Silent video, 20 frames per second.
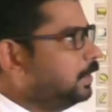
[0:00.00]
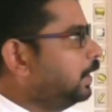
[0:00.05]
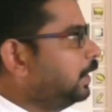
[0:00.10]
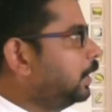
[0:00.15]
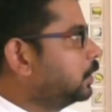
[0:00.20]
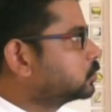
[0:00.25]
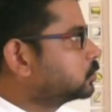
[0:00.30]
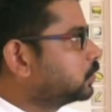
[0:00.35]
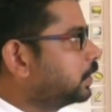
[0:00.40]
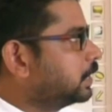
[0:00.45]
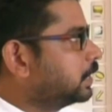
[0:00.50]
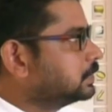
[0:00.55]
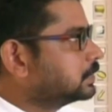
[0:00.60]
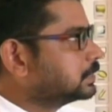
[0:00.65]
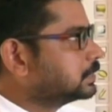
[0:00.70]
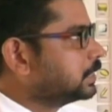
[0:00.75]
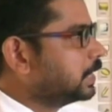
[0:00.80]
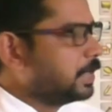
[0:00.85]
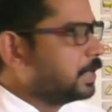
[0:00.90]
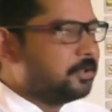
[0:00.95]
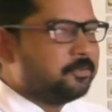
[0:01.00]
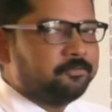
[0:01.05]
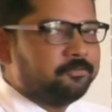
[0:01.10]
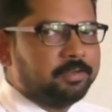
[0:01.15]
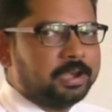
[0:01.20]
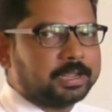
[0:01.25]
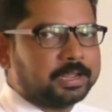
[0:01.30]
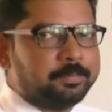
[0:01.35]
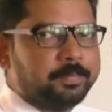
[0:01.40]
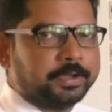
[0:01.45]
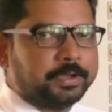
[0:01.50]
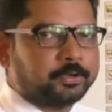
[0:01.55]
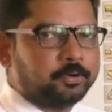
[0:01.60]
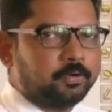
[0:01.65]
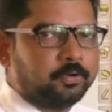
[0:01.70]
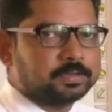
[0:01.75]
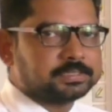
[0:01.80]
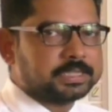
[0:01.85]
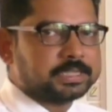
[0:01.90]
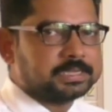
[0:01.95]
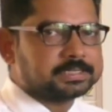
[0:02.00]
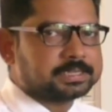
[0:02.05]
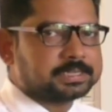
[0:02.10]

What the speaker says: Hello students, welcome back to our science